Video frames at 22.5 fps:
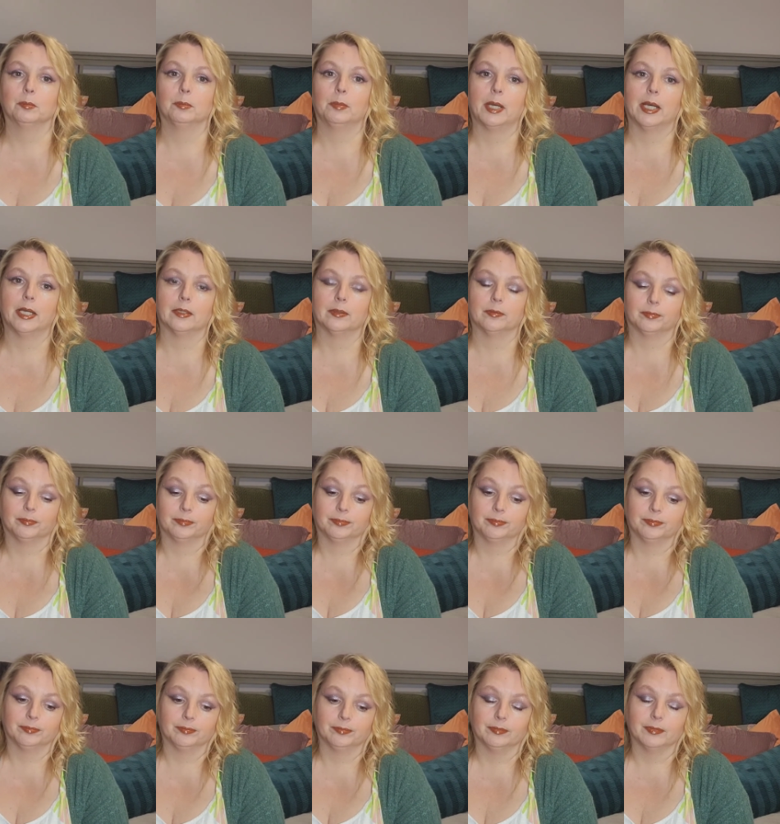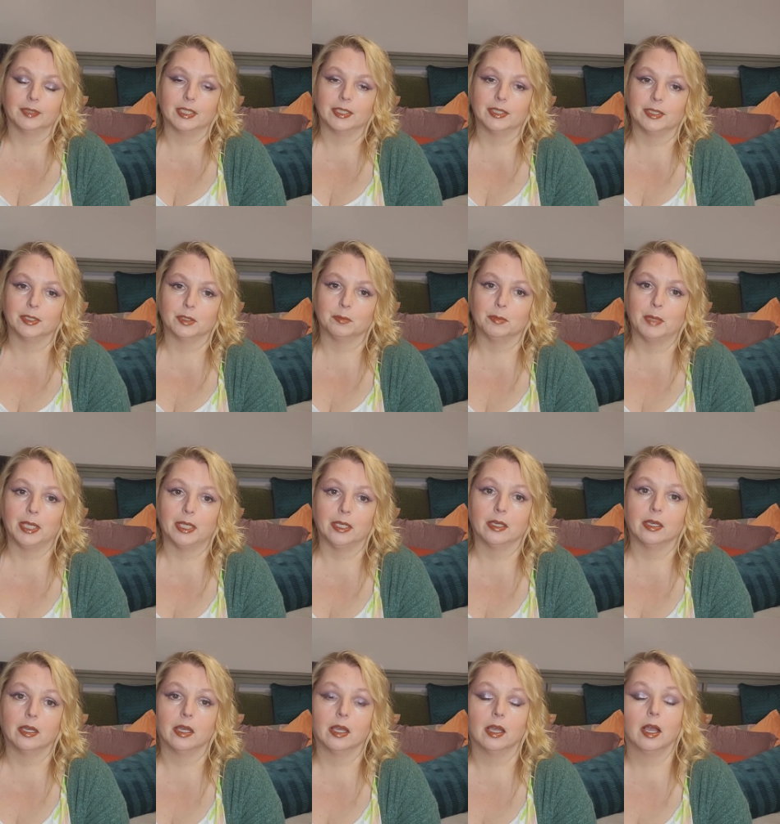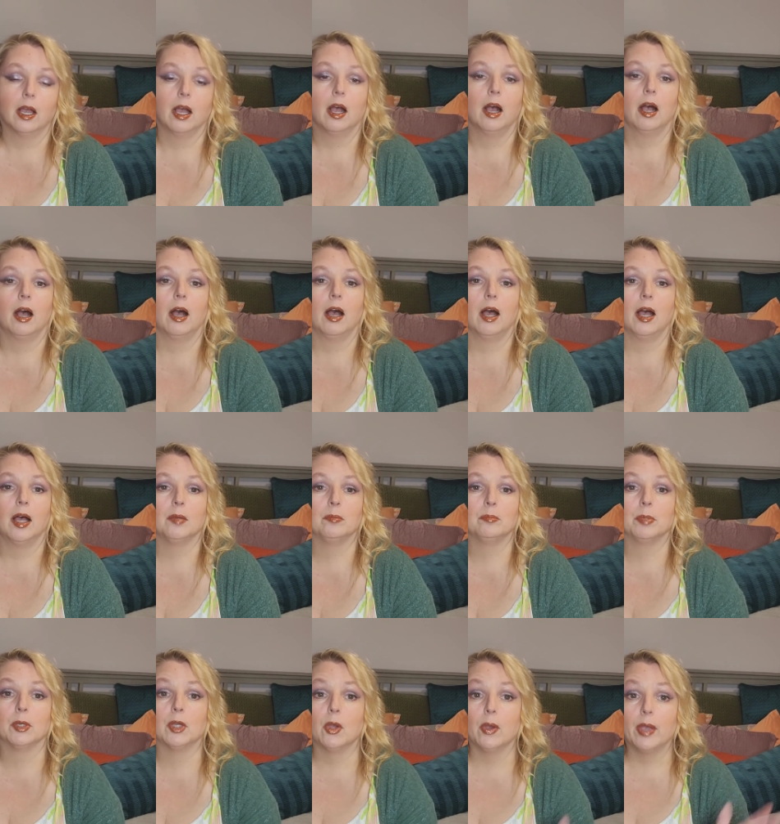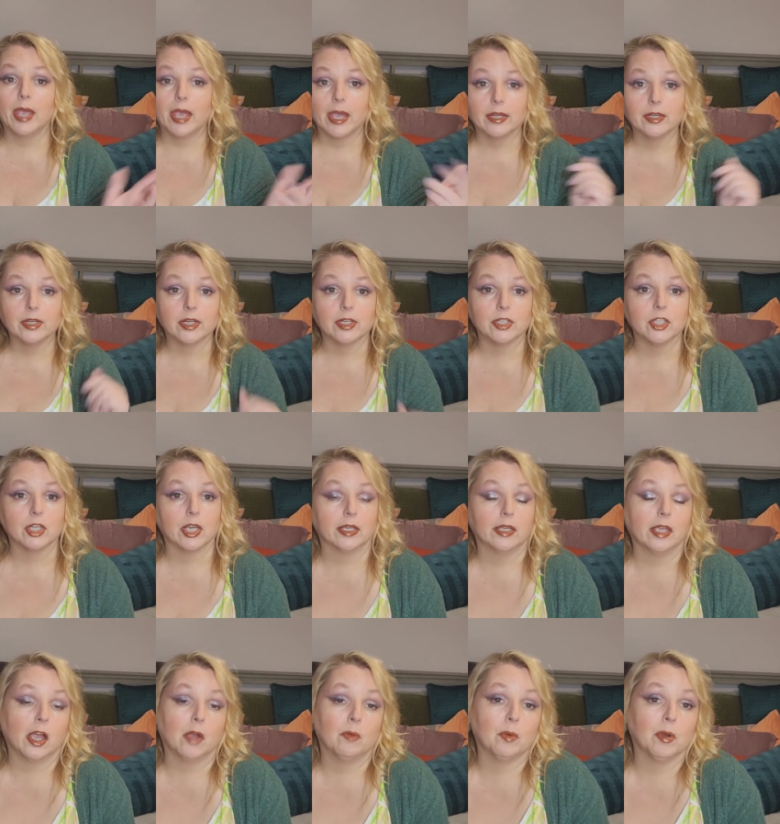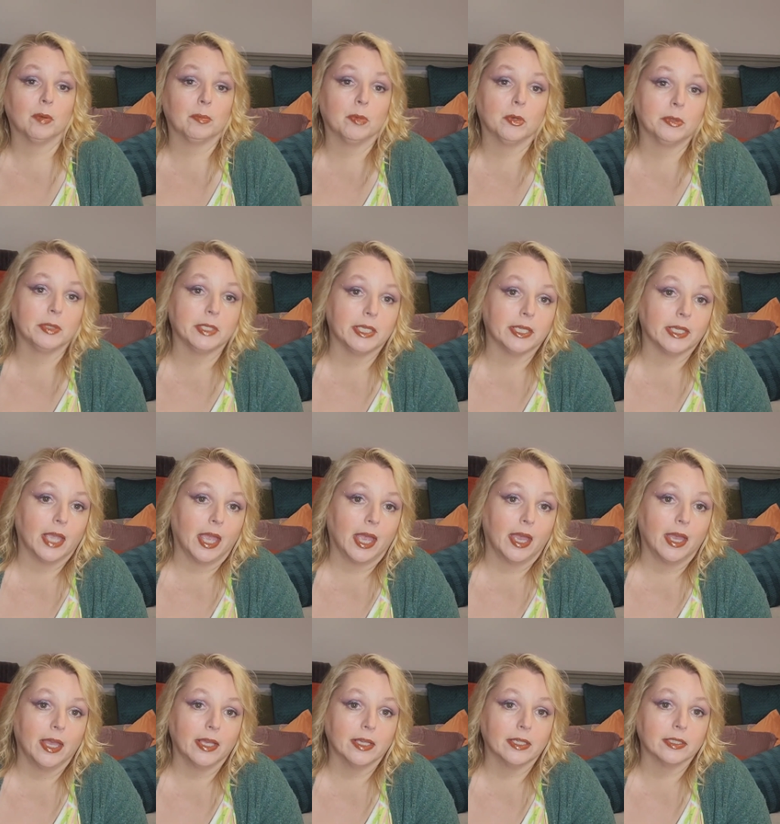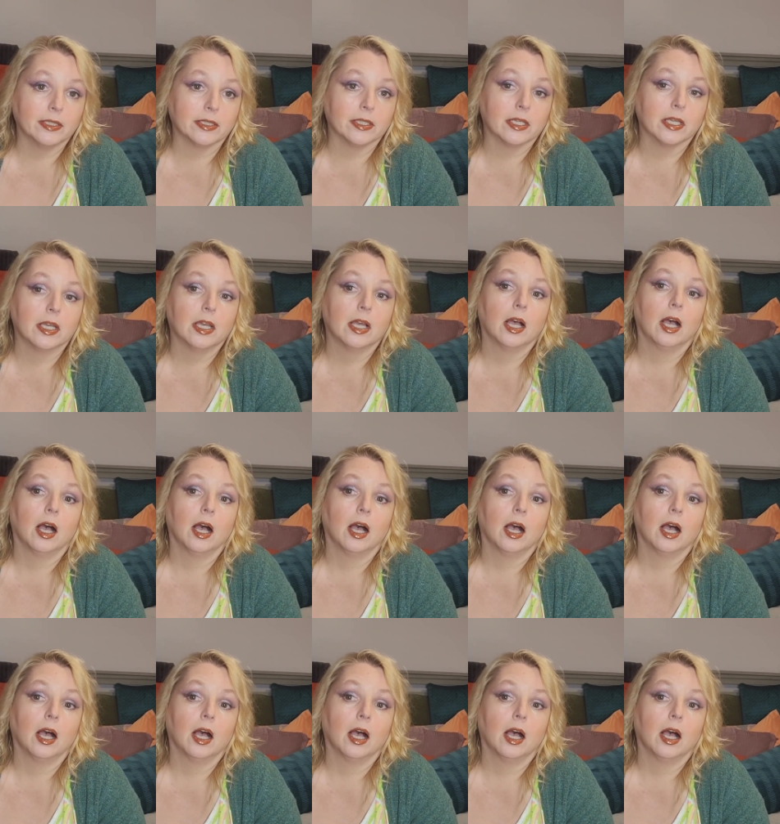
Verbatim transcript: But that's just me. Um, but go ahead, check out what Monique has.